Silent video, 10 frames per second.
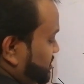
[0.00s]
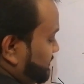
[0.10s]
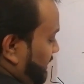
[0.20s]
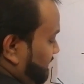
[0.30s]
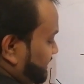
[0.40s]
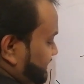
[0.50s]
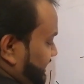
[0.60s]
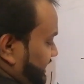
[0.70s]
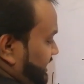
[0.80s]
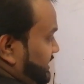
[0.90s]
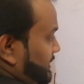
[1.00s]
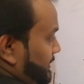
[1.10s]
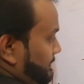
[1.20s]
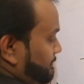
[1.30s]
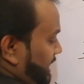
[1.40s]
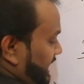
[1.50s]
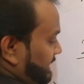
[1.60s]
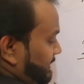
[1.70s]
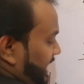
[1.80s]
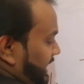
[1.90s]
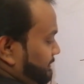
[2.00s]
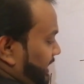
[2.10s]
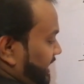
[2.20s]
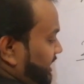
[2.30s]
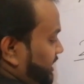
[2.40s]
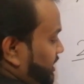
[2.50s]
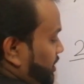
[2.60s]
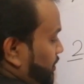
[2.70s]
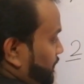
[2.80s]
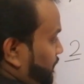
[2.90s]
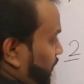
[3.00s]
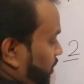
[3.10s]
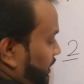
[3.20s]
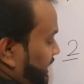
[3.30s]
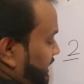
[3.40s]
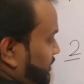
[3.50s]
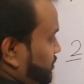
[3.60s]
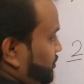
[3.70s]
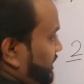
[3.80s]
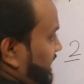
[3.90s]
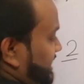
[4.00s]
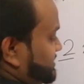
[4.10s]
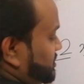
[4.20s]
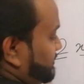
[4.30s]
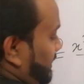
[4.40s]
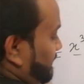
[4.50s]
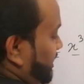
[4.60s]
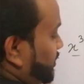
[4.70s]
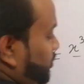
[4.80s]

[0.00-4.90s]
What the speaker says: to the power 3 multiplied by 4 into x to the power